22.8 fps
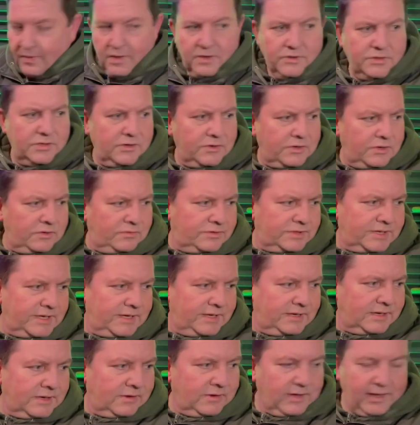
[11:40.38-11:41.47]
So can you
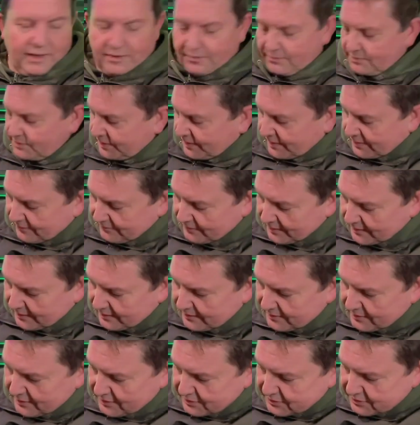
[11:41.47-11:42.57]
see that? Yeah, you can see down there.
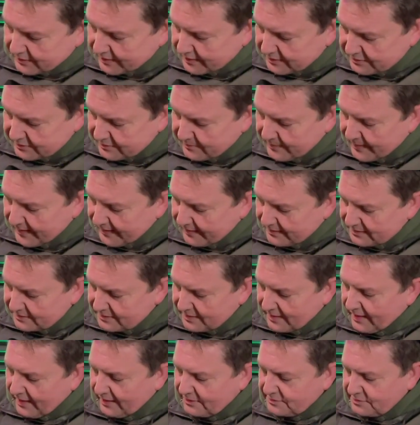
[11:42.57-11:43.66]
So that's the paints
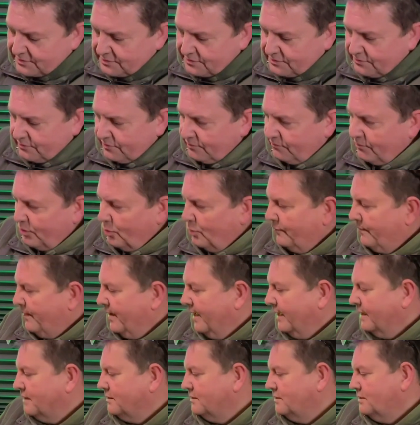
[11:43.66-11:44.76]
there. So there's a row of
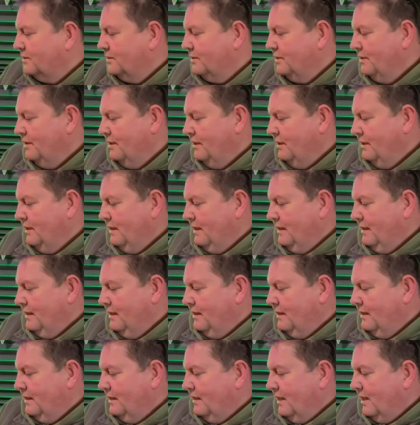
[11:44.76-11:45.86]
paints.
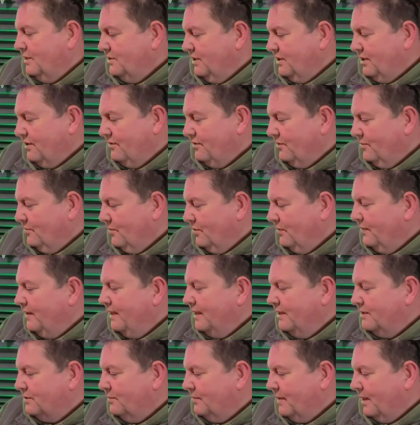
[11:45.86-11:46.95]
I actually don't know what you
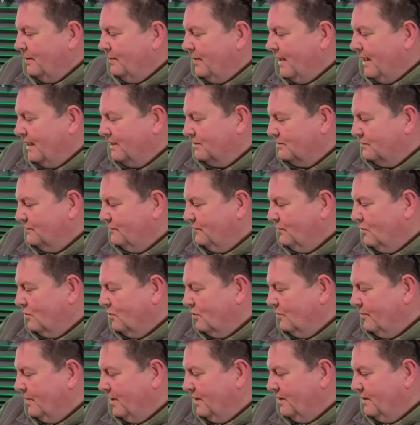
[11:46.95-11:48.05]
need so many paints
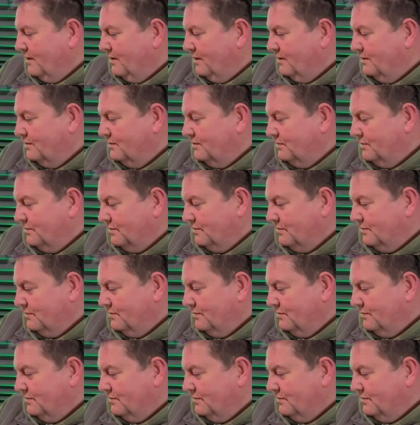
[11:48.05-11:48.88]
for, because